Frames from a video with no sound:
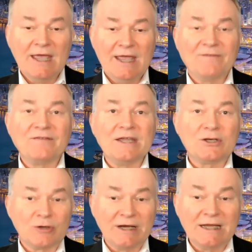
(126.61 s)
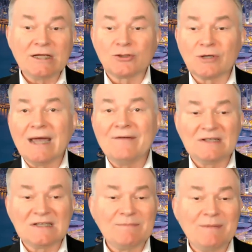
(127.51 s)
If they drink and drive
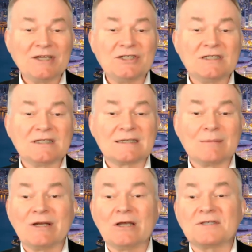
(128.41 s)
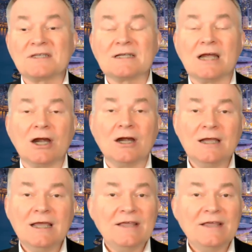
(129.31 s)
and smash into someone else's car,